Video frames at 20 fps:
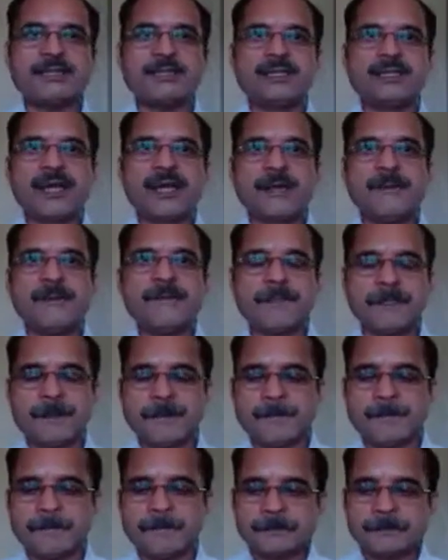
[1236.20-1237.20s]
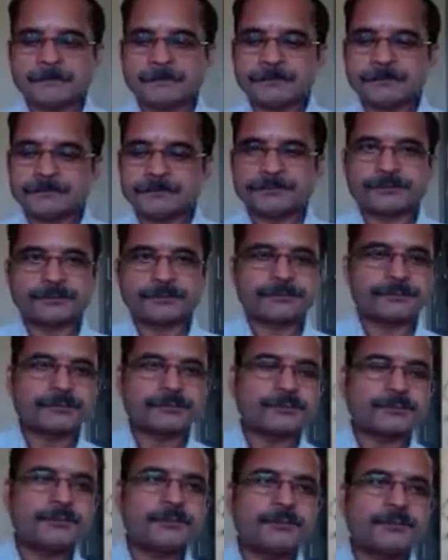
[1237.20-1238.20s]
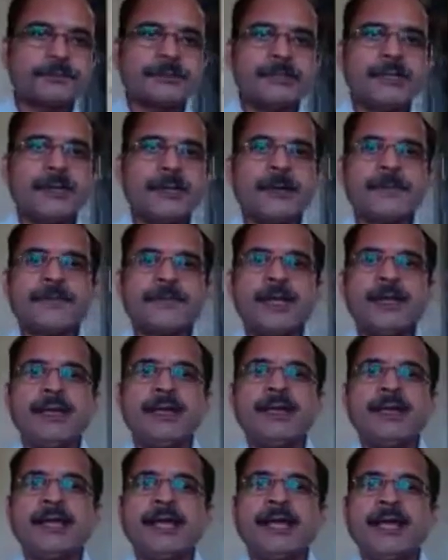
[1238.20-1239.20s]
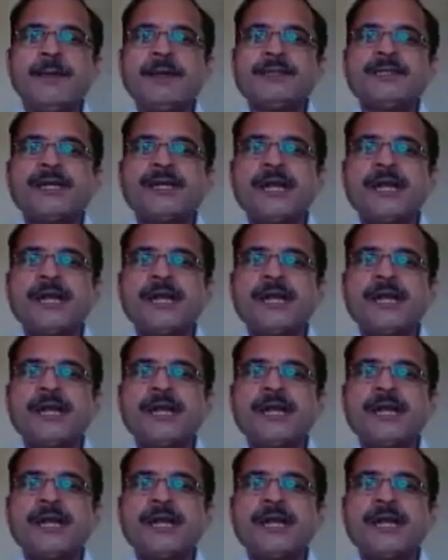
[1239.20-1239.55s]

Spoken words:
In chemistry, we might have seen related to the